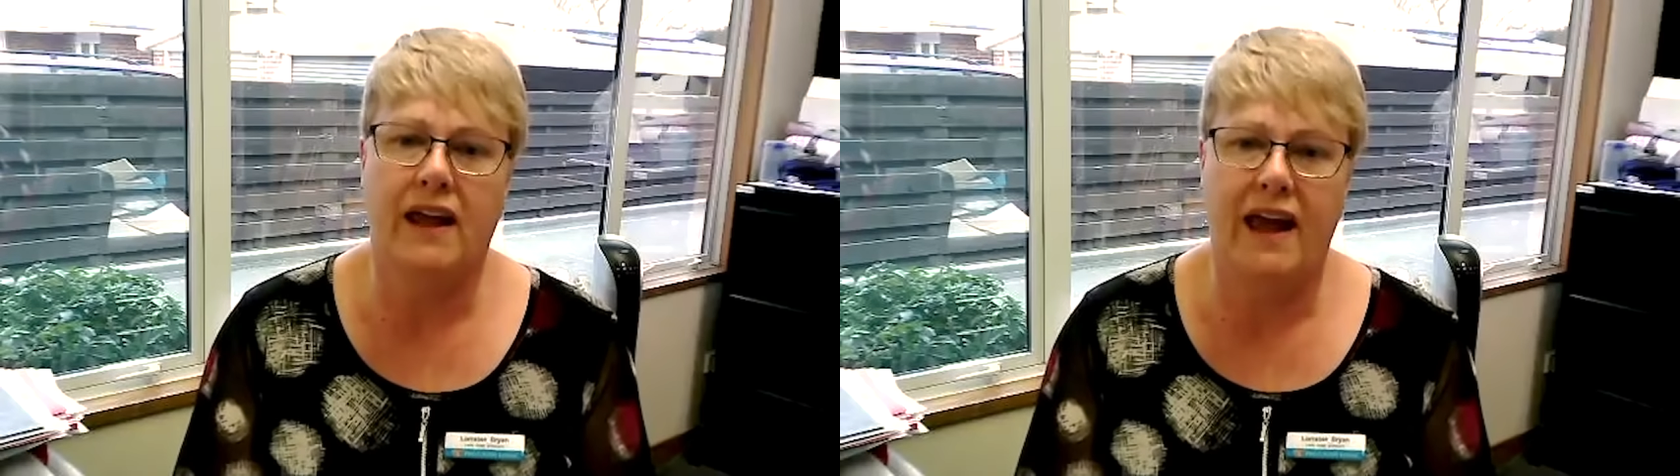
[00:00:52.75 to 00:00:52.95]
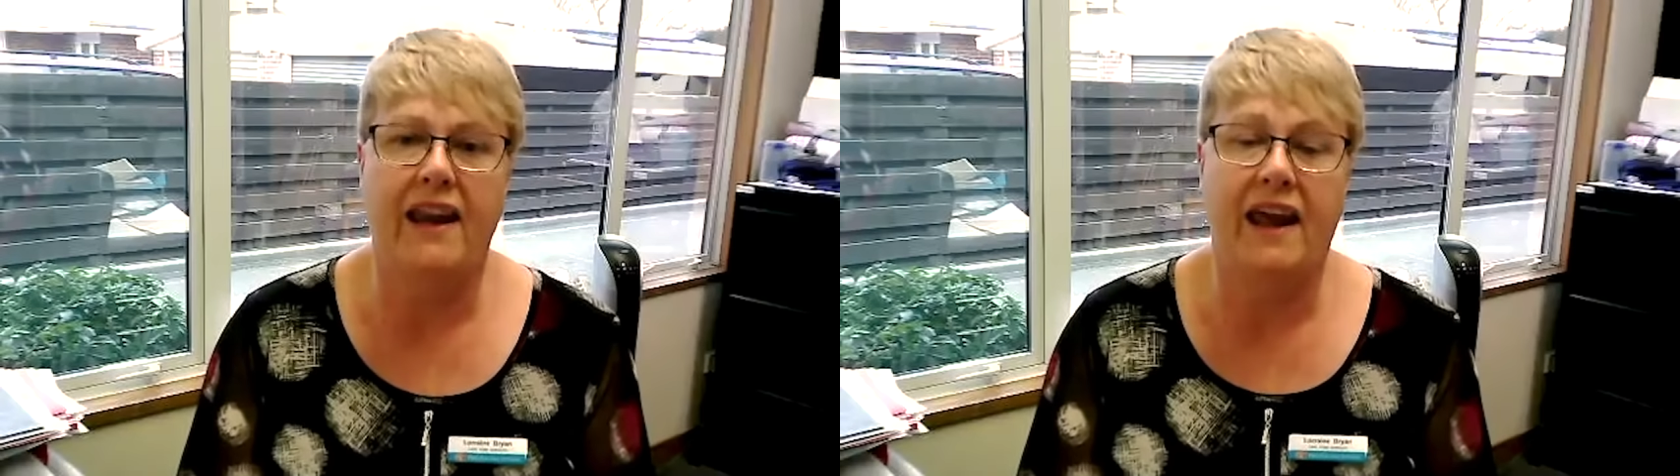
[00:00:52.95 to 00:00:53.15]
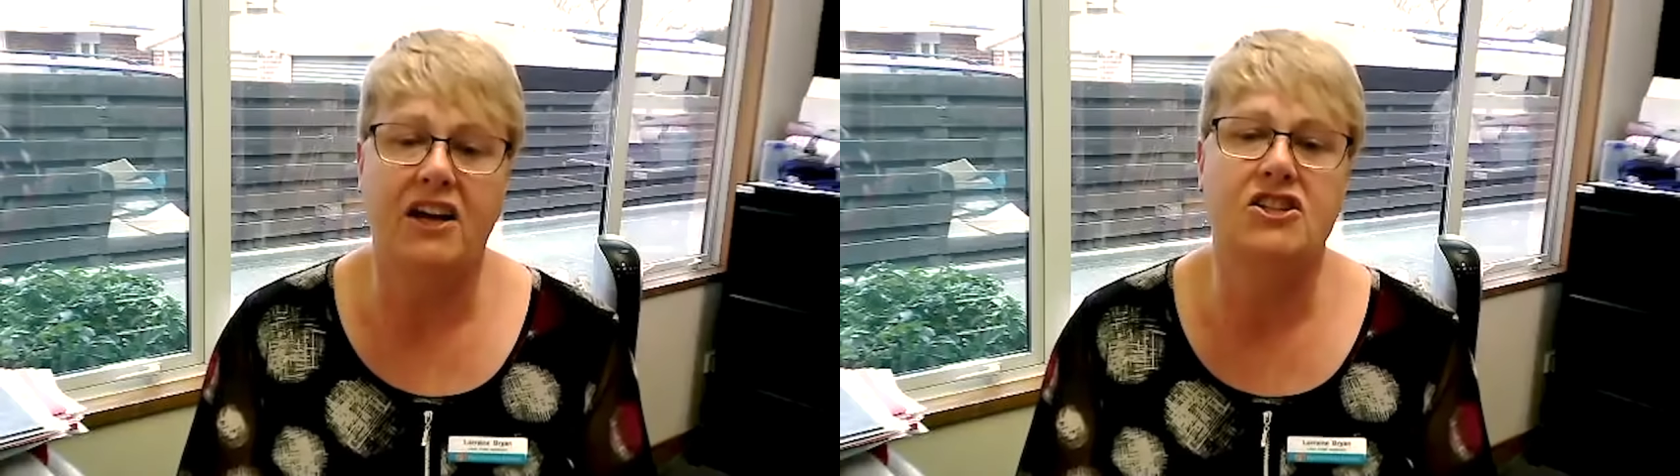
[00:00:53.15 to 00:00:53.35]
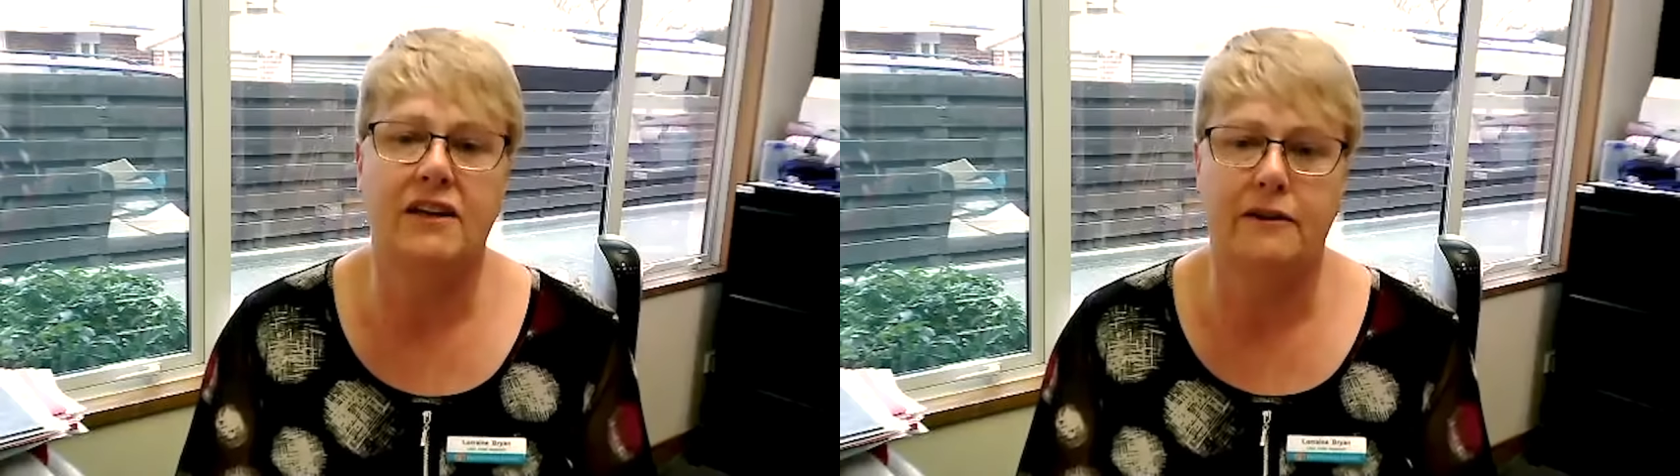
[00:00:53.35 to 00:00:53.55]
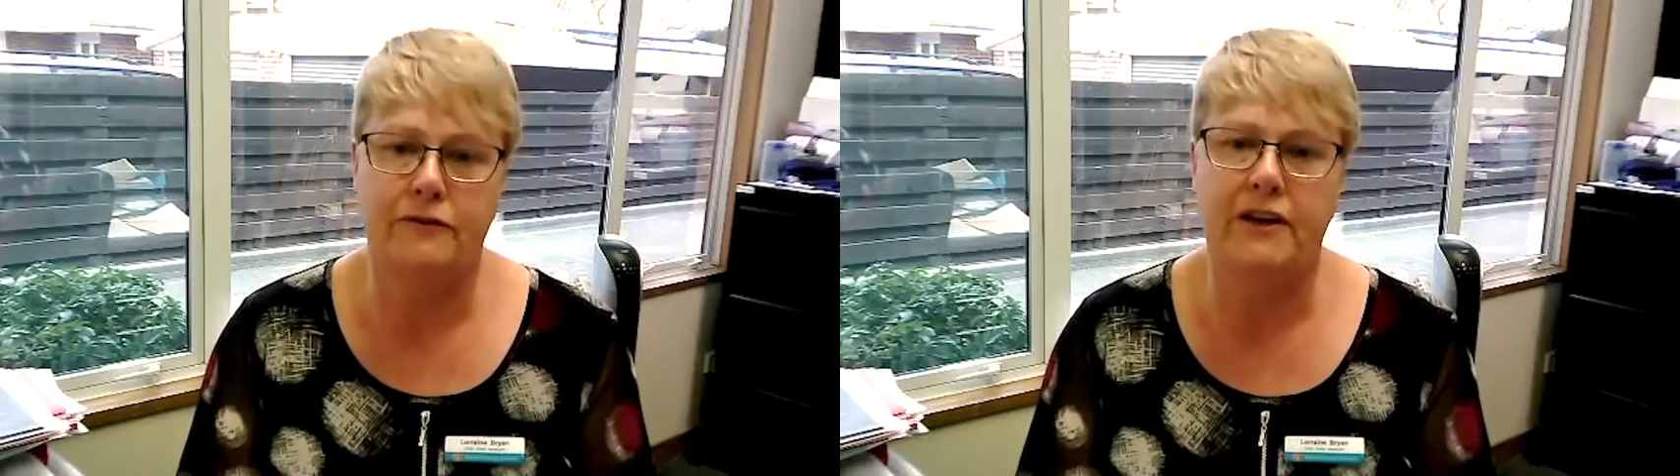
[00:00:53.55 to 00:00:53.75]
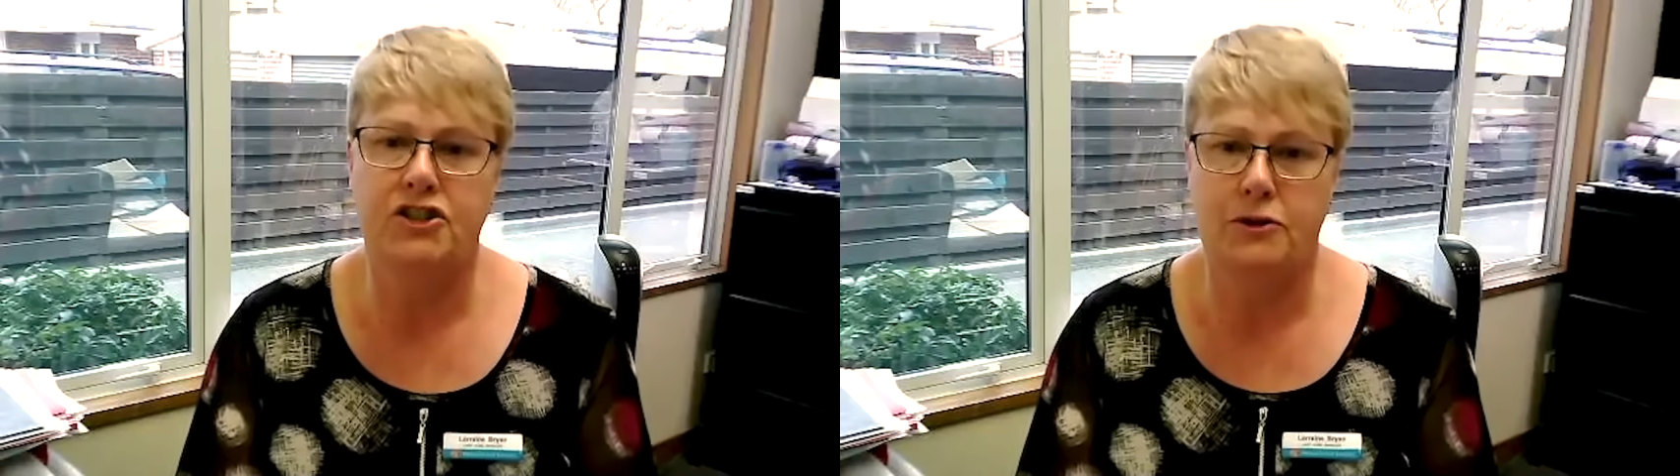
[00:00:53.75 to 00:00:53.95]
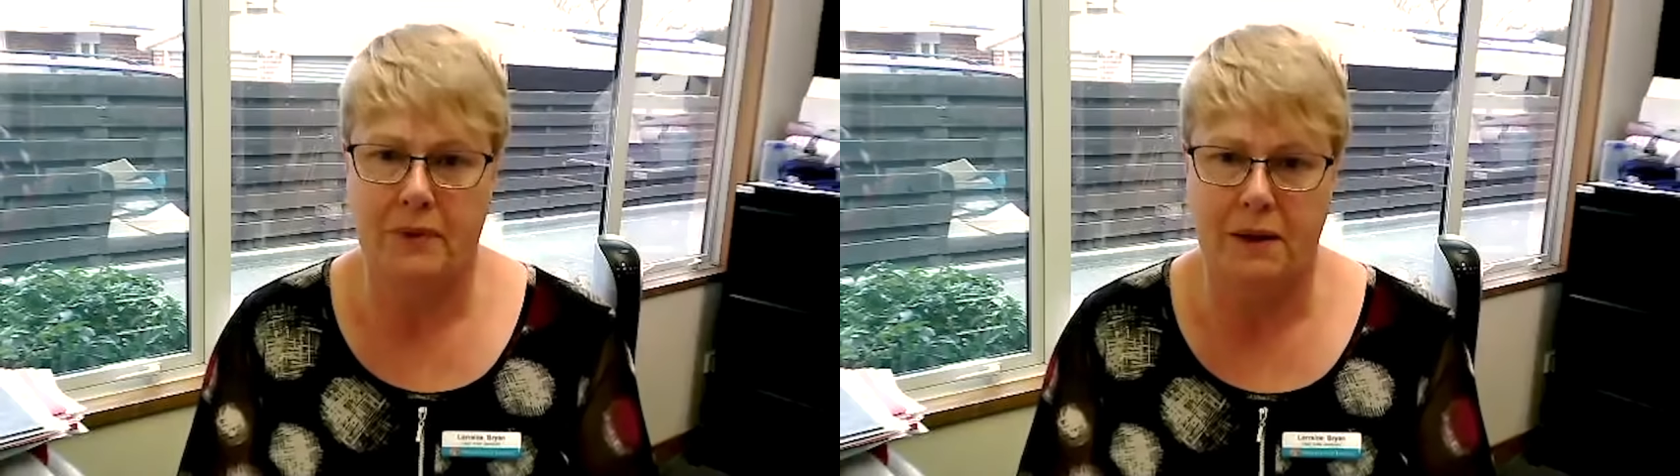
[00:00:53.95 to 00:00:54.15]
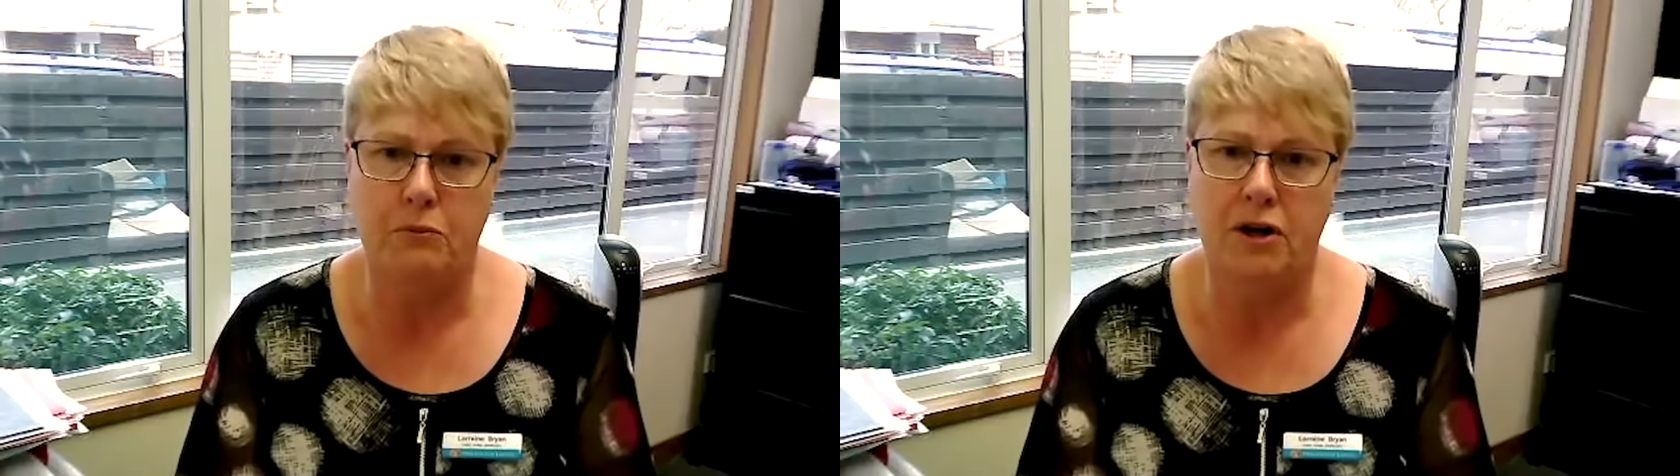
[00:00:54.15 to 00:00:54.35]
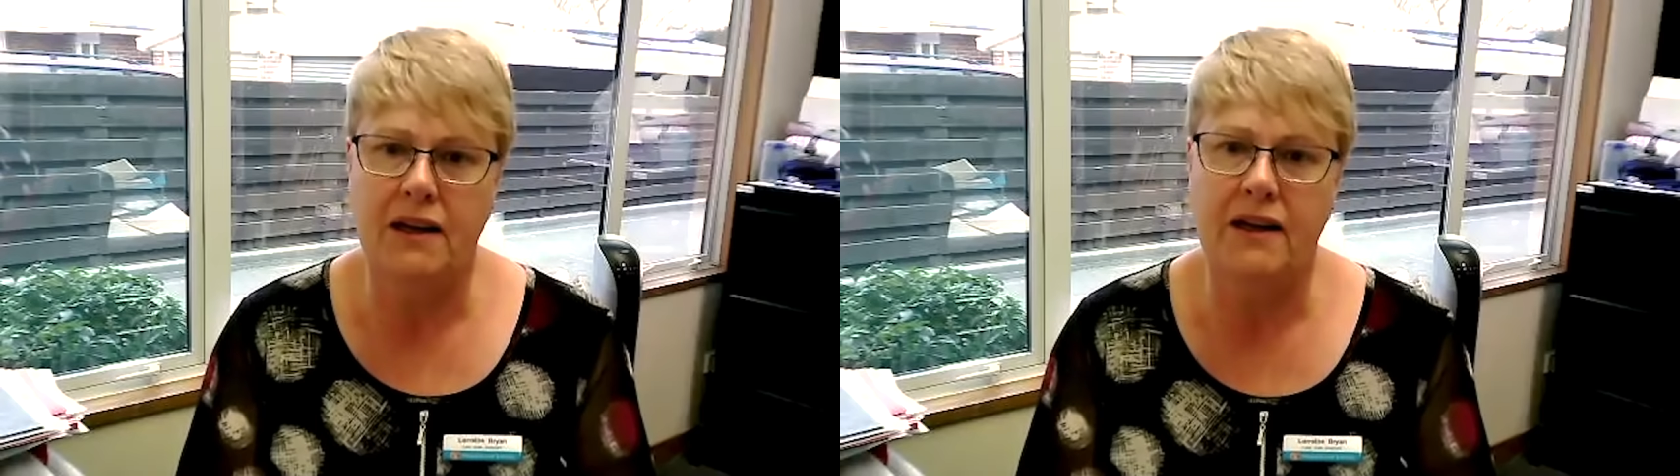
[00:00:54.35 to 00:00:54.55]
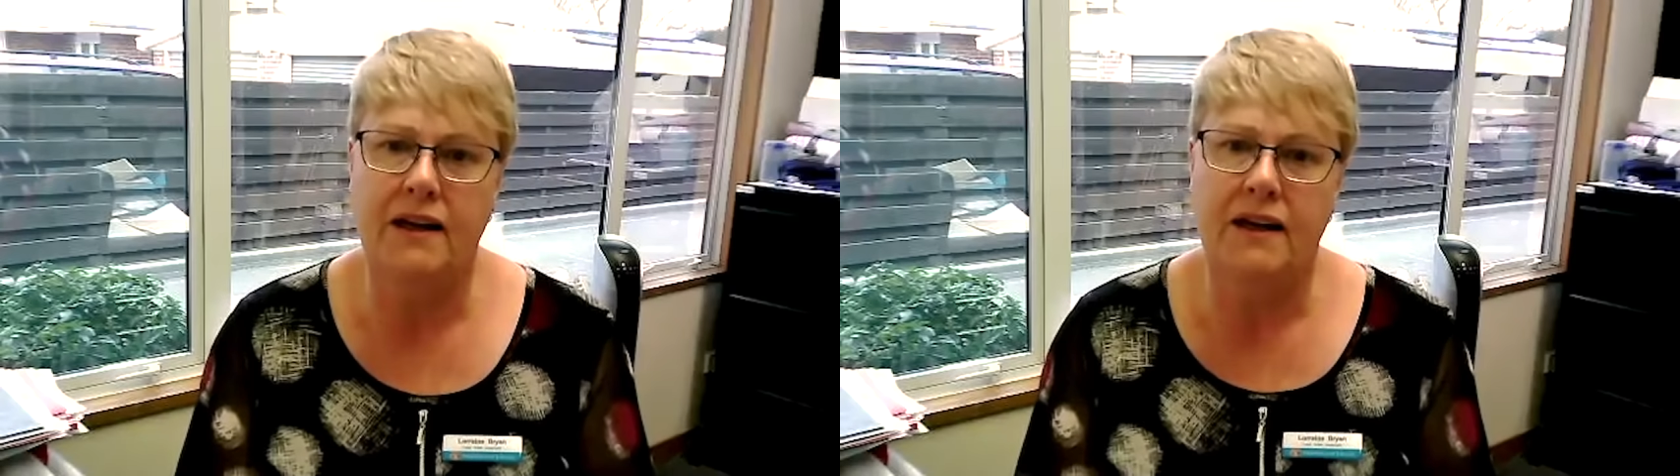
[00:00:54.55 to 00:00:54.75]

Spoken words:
can actually affect your memory.